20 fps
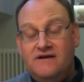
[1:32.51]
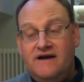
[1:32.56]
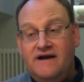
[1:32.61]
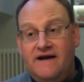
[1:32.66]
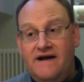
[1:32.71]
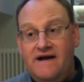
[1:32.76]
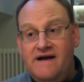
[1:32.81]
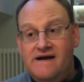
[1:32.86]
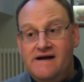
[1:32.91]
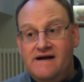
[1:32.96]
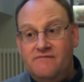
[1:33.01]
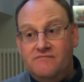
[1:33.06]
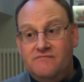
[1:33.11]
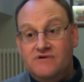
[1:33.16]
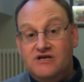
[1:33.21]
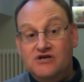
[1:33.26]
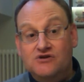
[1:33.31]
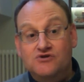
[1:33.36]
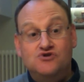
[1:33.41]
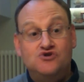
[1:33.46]

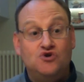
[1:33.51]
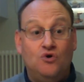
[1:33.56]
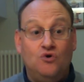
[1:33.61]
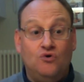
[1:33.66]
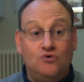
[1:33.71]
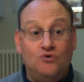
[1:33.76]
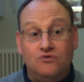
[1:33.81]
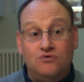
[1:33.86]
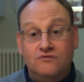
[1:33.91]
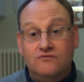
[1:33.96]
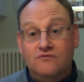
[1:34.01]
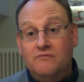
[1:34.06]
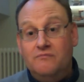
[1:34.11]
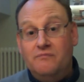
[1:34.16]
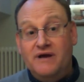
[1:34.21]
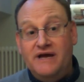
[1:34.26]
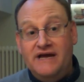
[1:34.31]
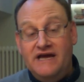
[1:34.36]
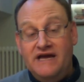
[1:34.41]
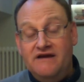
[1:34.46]
control
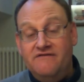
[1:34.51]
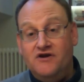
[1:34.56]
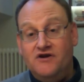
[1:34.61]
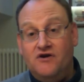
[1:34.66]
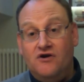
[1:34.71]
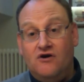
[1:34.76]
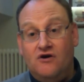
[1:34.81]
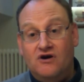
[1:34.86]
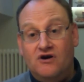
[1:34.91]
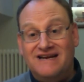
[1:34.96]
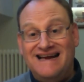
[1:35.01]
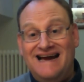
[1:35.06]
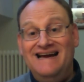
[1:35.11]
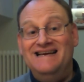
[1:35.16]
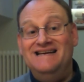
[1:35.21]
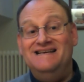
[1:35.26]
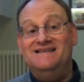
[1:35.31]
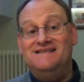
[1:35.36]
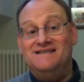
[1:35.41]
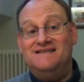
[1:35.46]
behaviour or
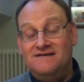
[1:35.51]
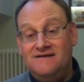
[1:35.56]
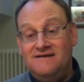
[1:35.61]
guide